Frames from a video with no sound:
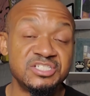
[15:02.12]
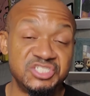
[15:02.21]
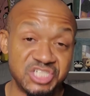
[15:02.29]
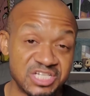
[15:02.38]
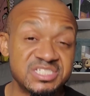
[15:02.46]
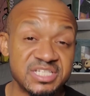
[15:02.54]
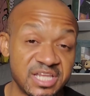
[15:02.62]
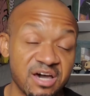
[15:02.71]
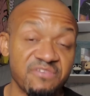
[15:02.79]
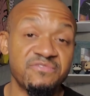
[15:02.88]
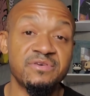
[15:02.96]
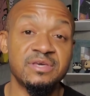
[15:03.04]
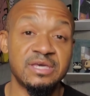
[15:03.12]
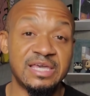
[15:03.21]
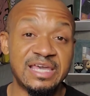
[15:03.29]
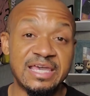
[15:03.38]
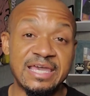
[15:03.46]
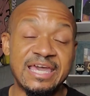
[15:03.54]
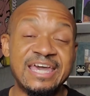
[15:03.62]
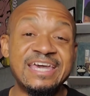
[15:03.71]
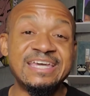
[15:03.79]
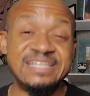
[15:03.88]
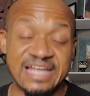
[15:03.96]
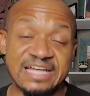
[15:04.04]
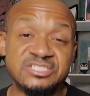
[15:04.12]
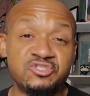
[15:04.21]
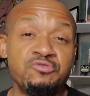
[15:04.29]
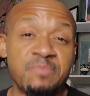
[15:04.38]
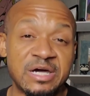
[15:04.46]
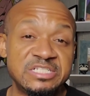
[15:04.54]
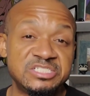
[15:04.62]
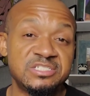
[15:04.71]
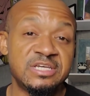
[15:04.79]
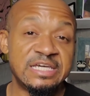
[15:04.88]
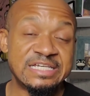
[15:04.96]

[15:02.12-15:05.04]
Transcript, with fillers: just enough and not too much